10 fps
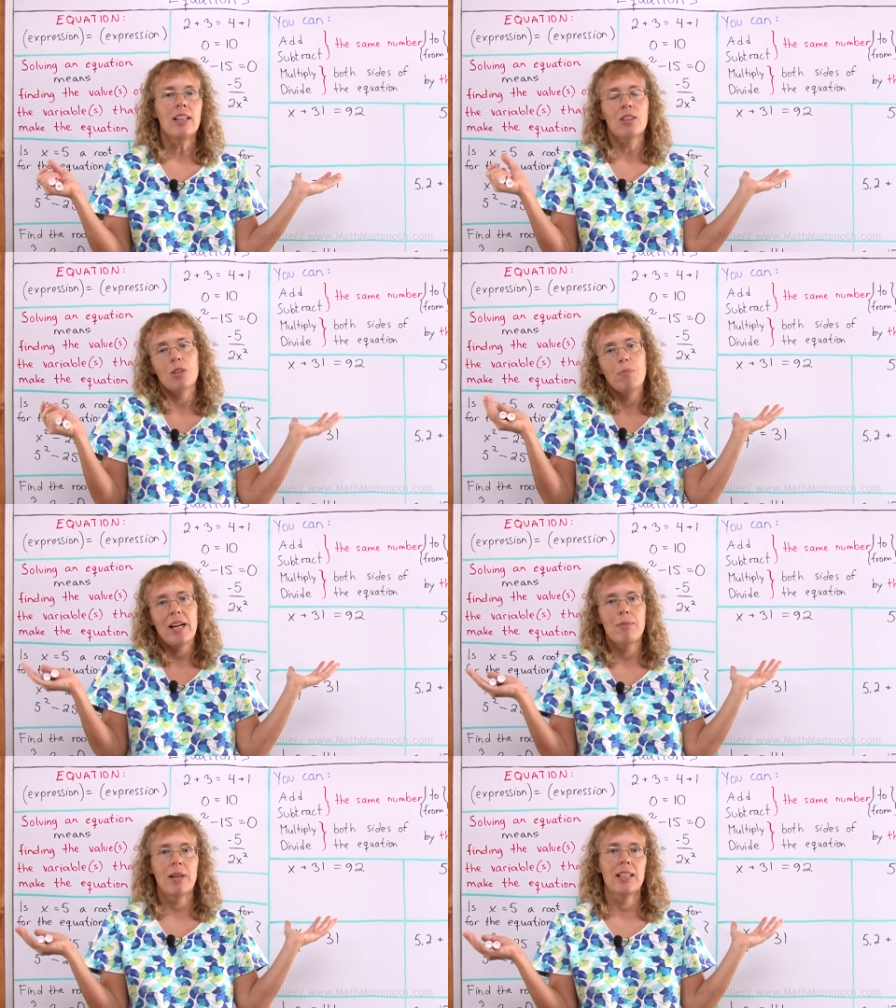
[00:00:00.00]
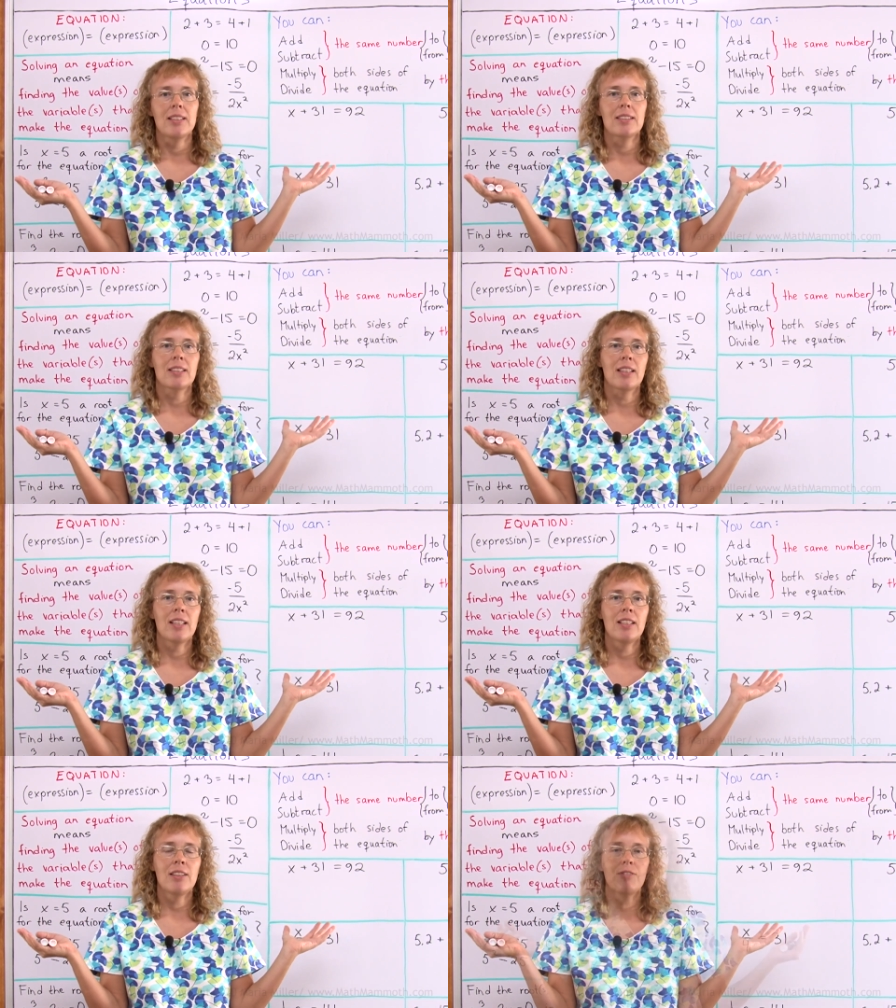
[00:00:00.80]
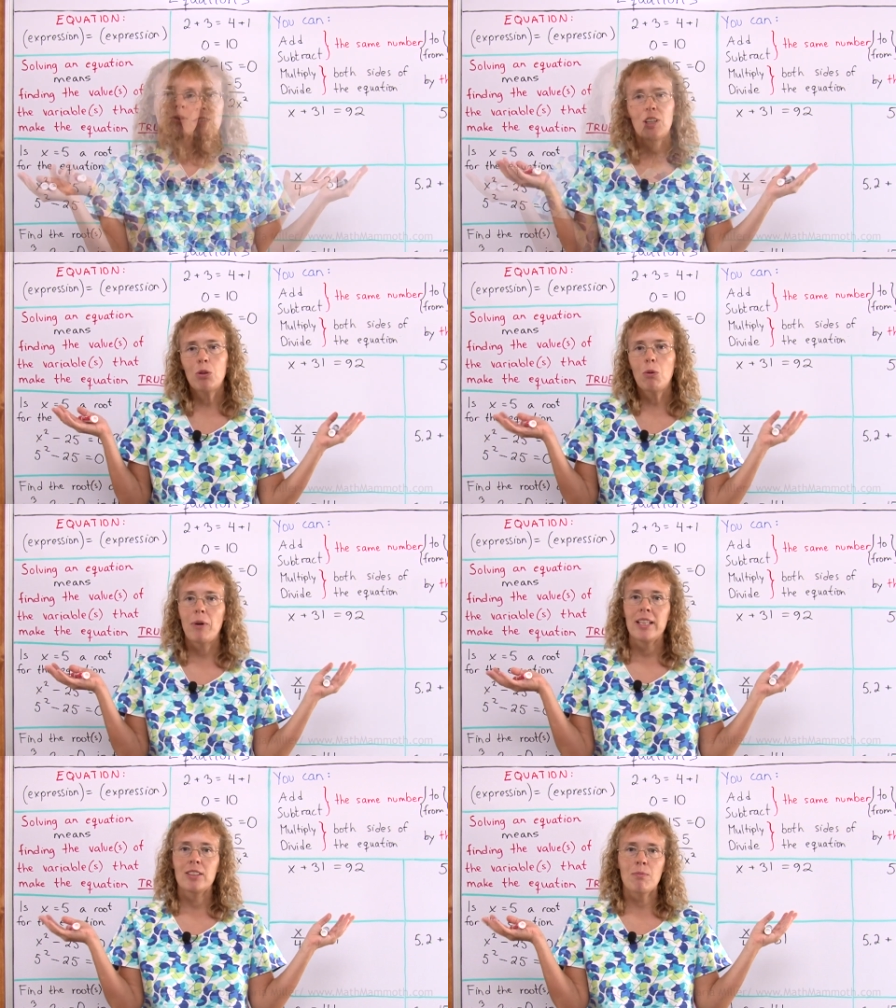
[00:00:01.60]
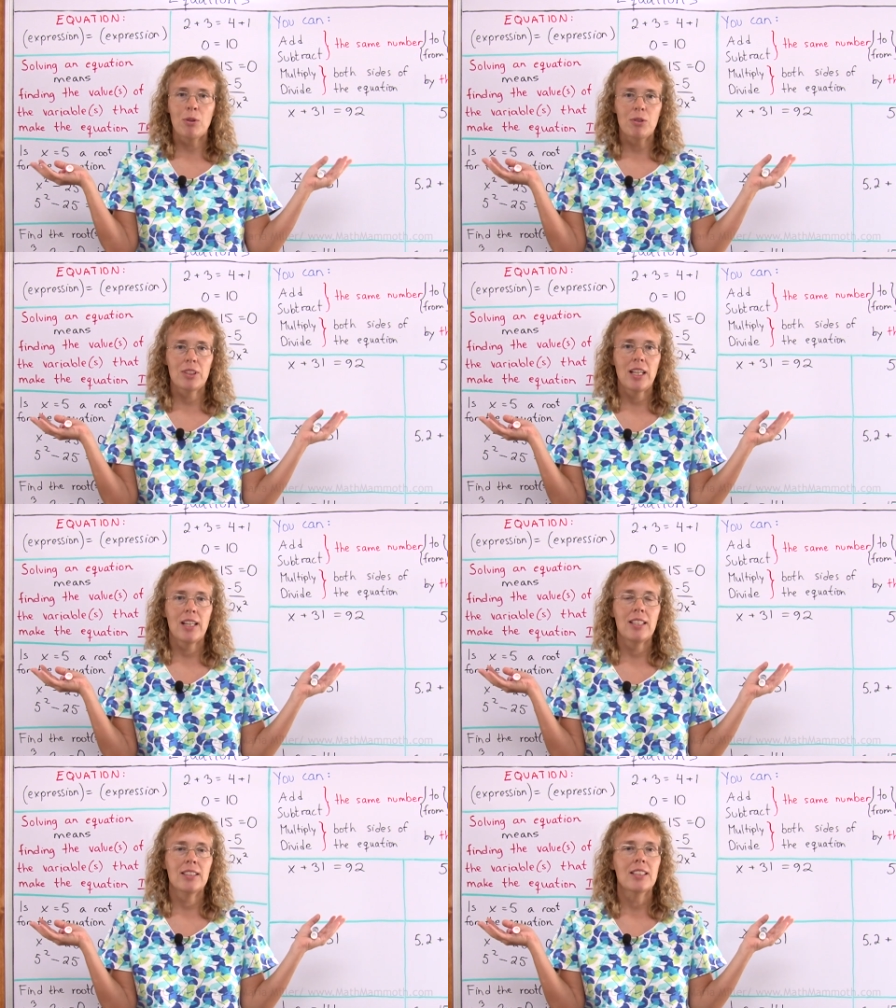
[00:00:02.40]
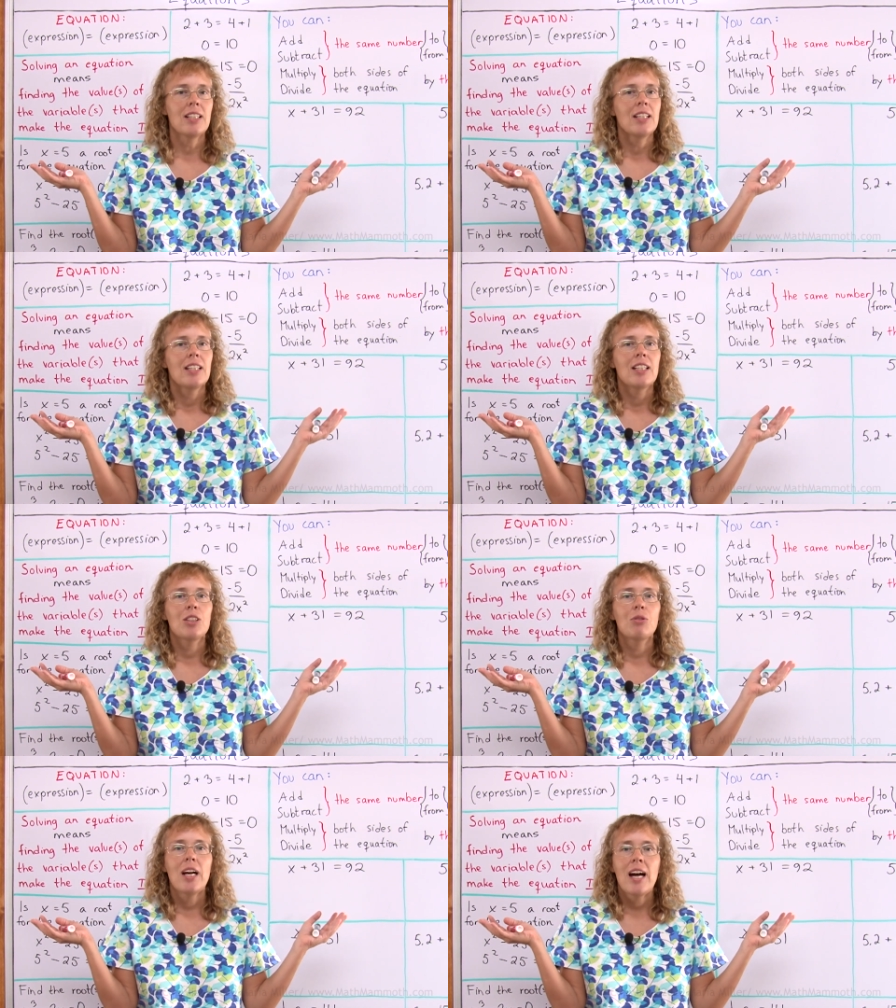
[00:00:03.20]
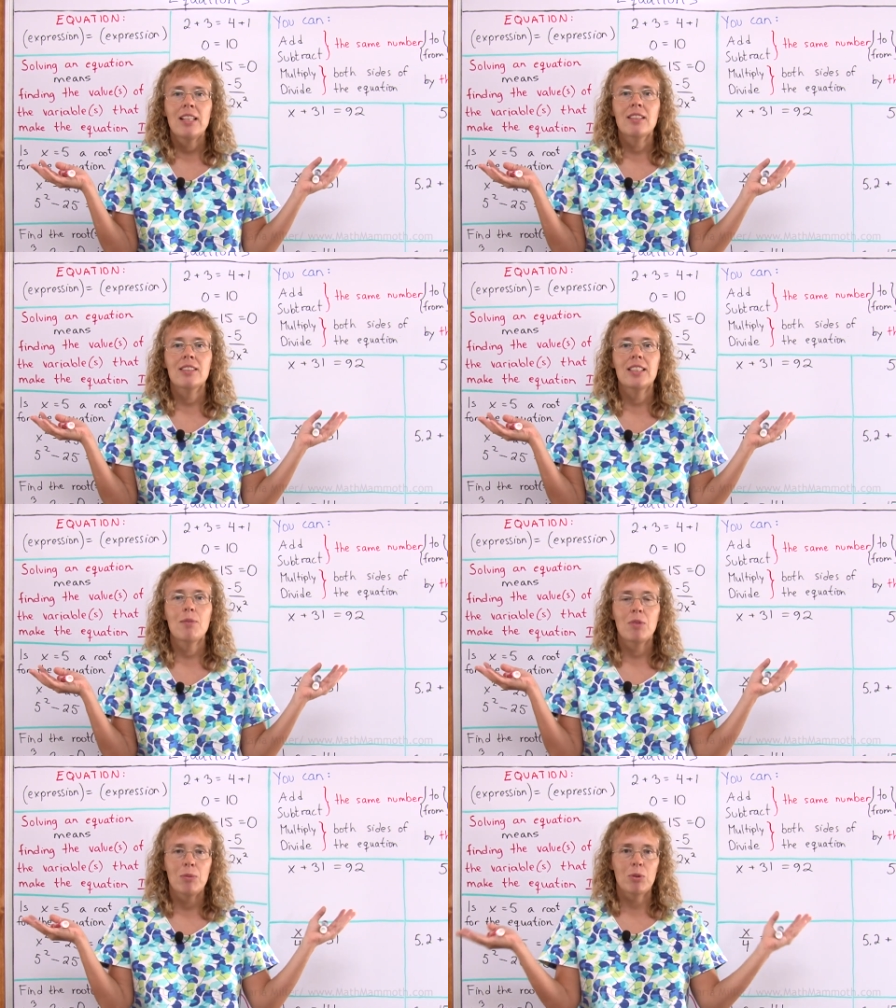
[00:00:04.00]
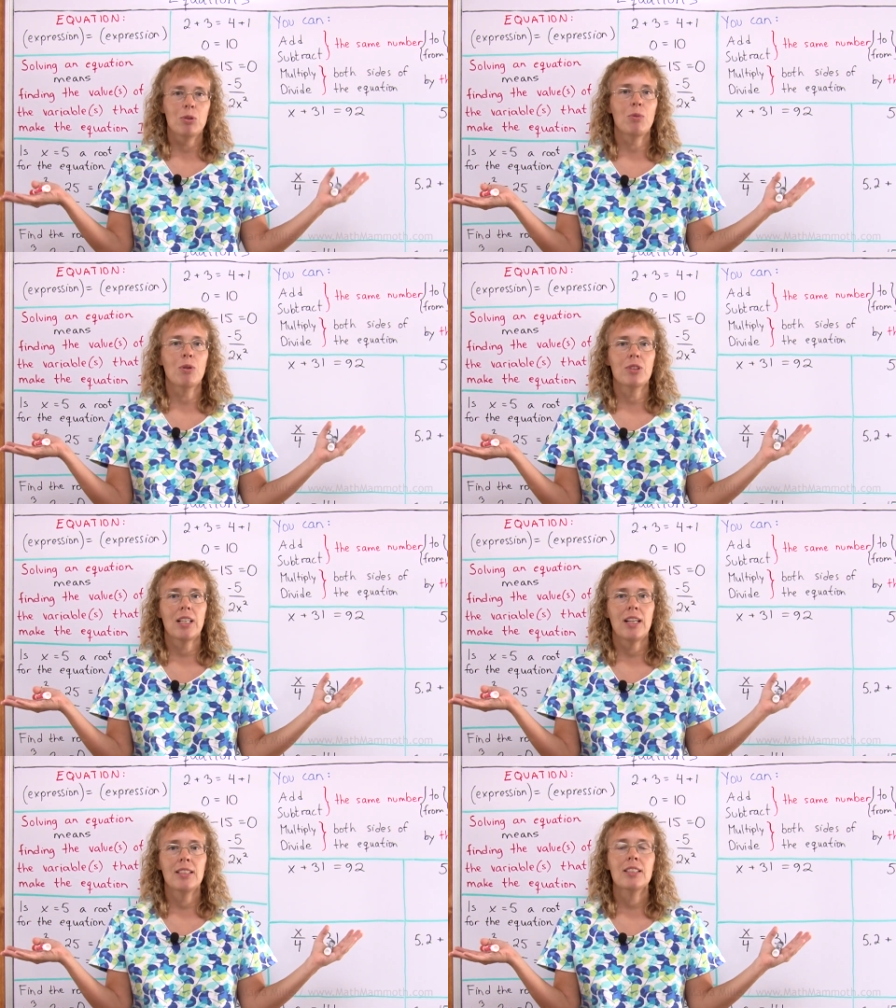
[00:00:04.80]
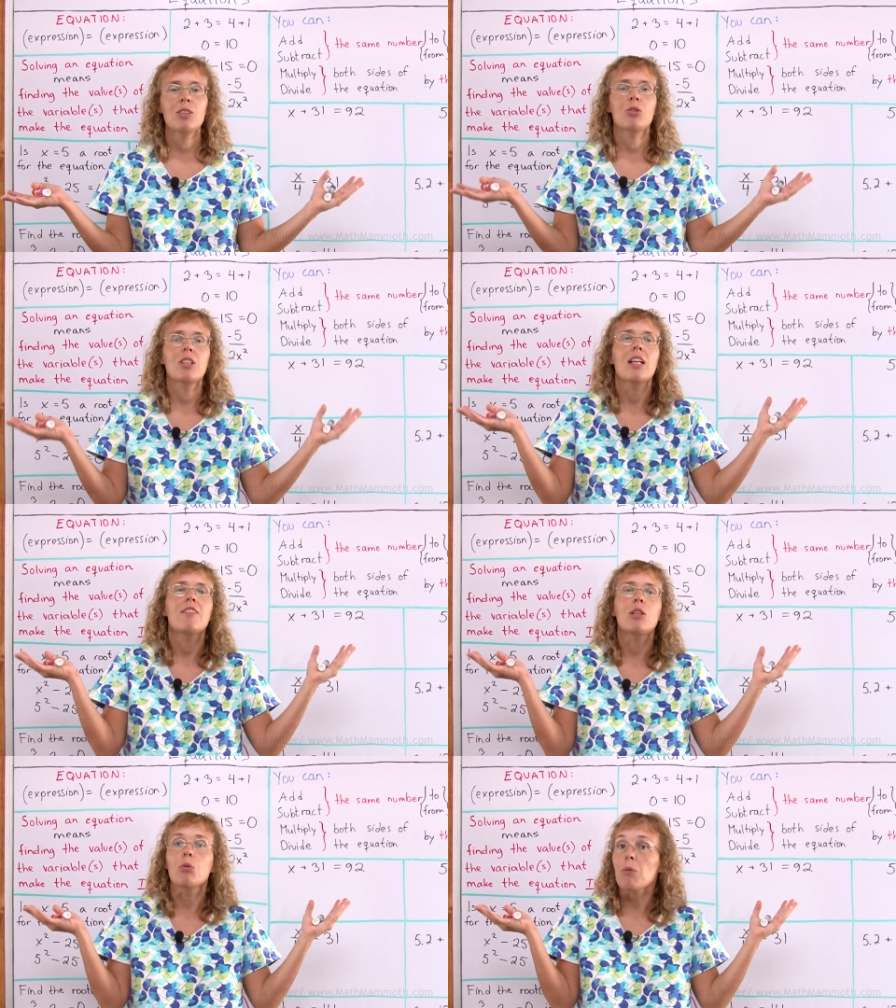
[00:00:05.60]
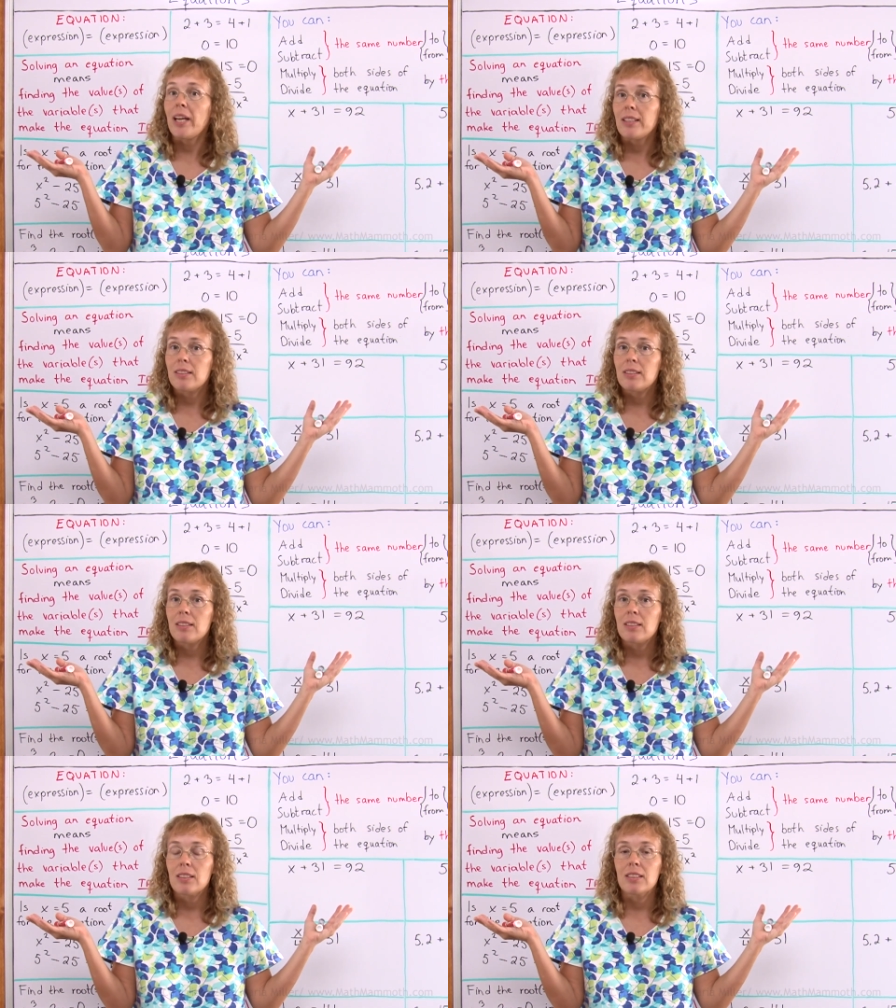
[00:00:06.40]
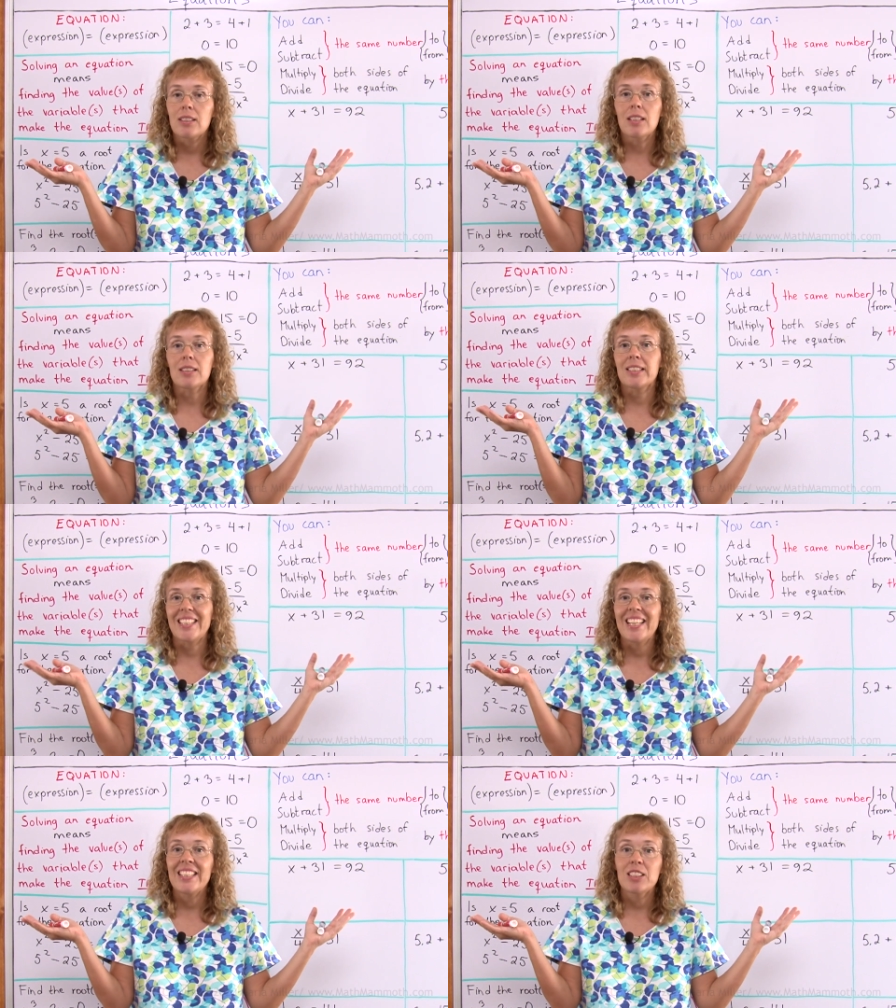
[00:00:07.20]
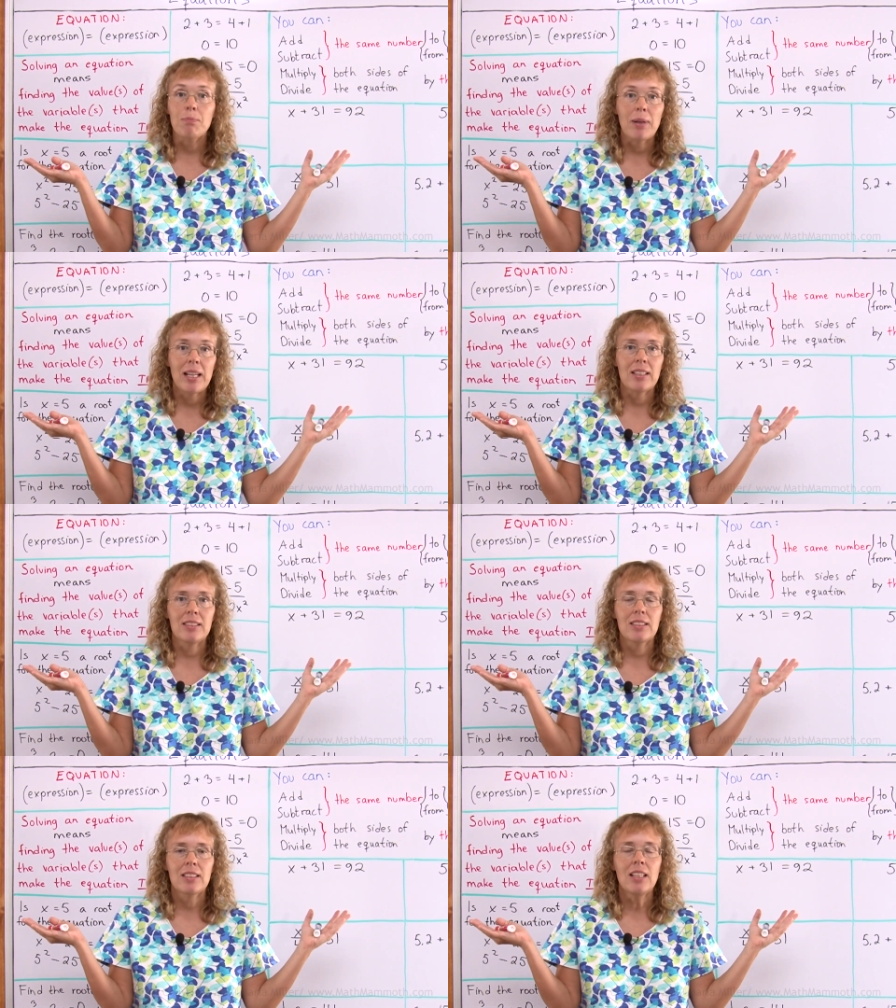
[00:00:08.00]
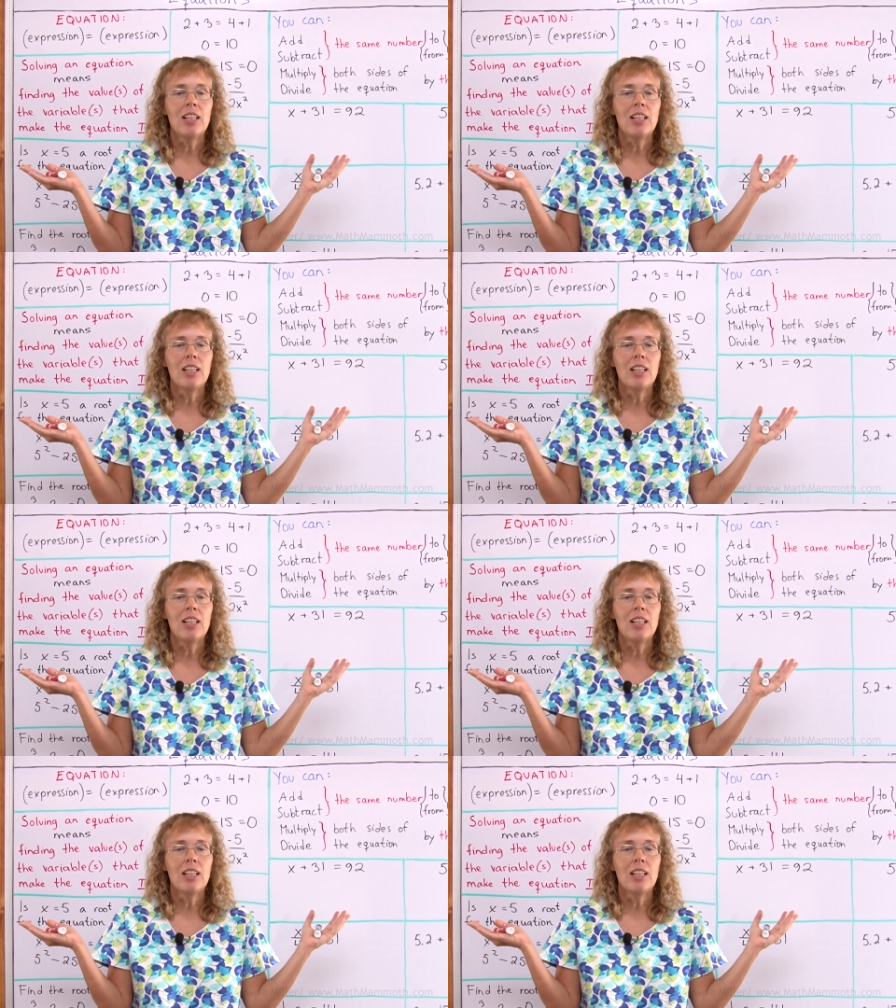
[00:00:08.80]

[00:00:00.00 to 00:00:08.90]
Or a pan balance. And then if you have equal weights on both sides and you add the same number to both sides, you still have equal weights. It still stays balanced.